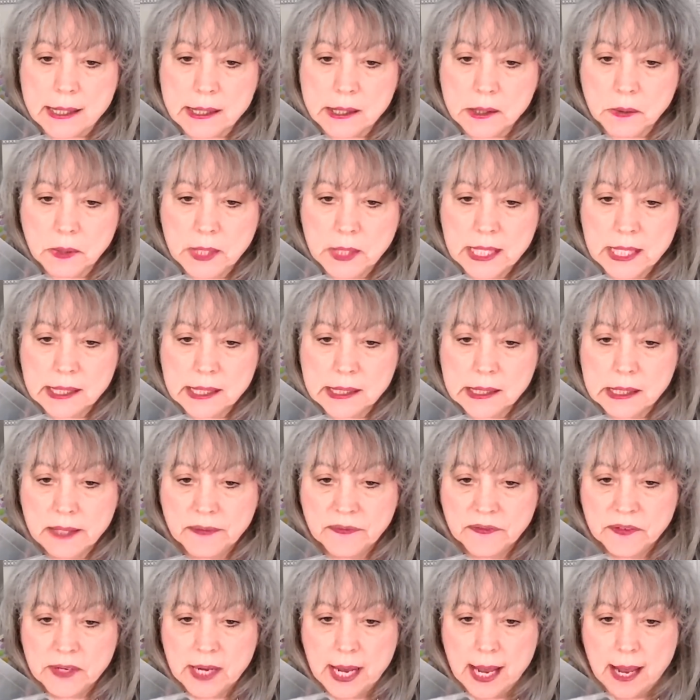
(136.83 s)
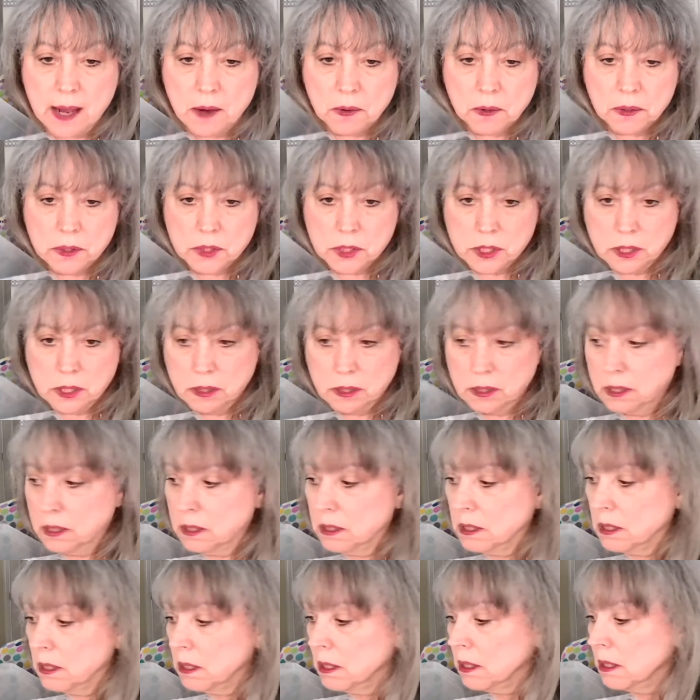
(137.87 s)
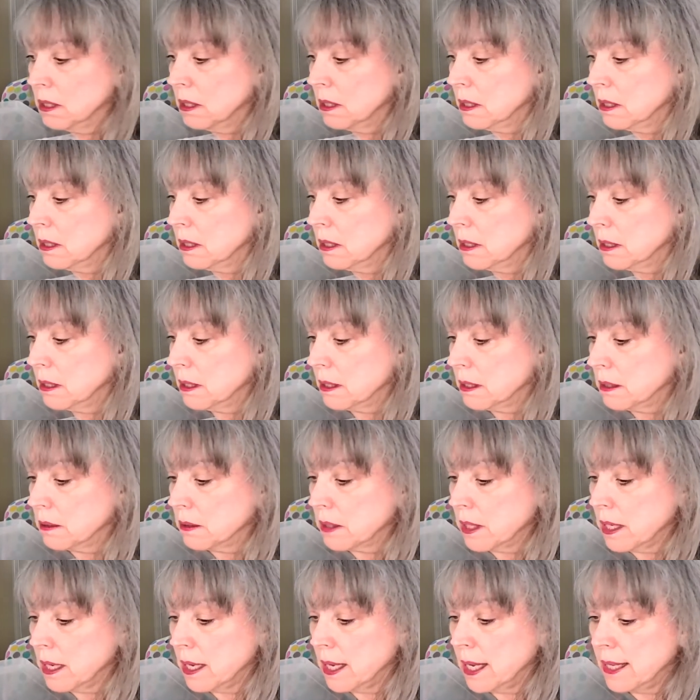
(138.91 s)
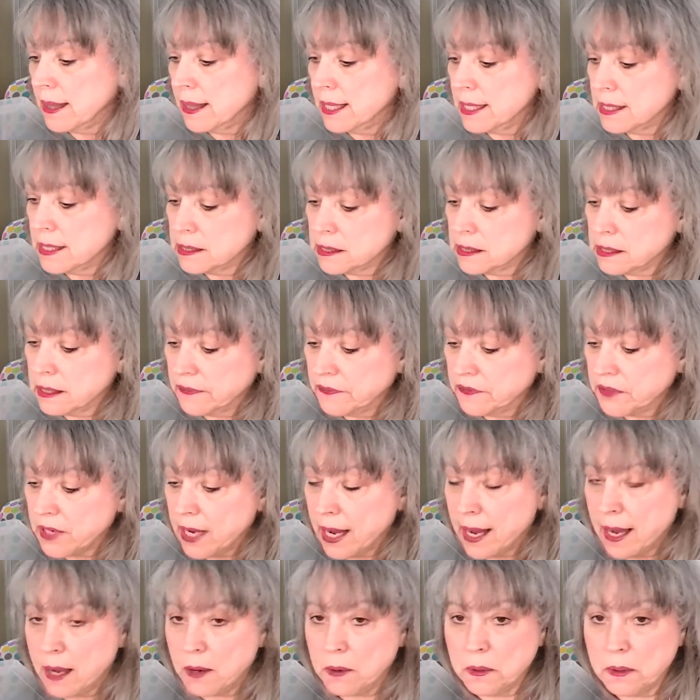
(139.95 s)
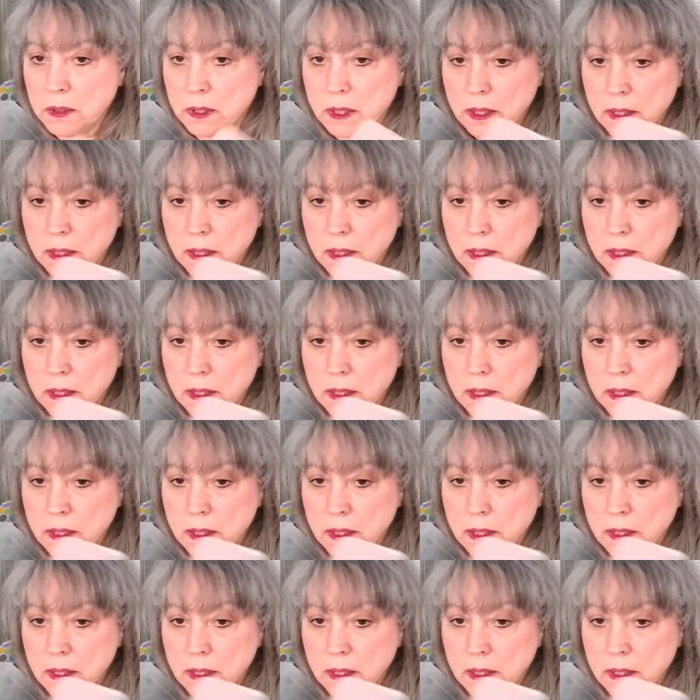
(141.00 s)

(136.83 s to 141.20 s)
So these lift out, okay, these lift out,